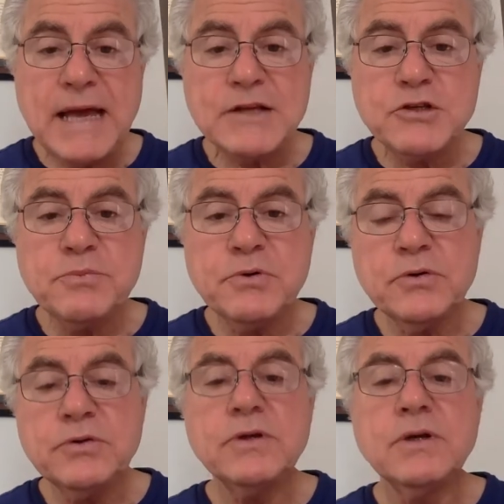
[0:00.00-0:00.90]

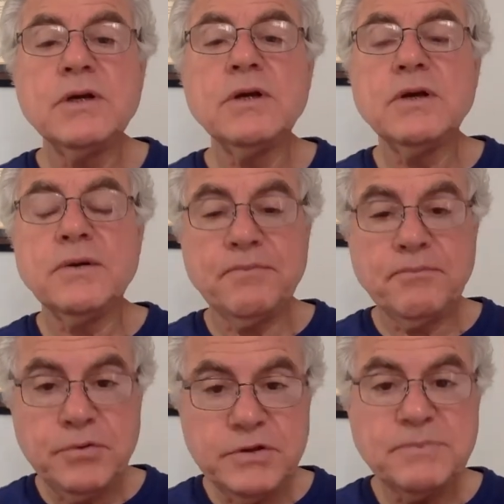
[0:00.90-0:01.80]
attribute
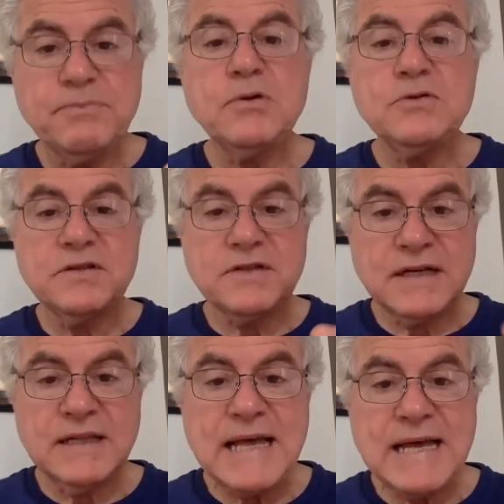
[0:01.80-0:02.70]
presupposes a
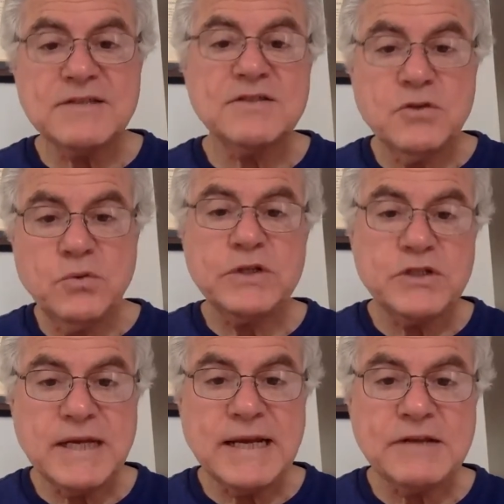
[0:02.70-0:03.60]
class to
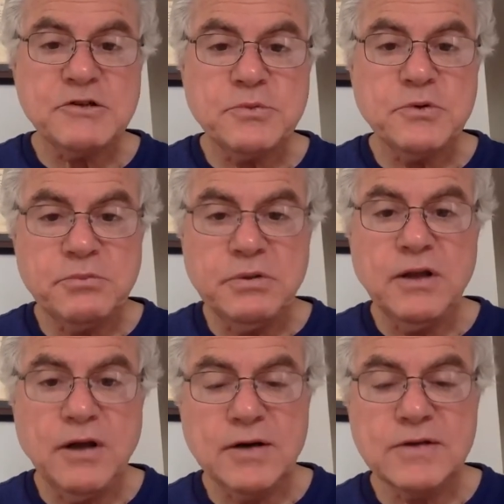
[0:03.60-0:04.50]
which that attribute
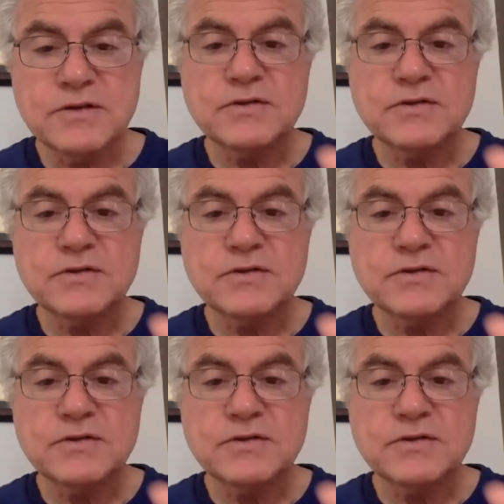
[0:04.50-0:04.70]
belongs.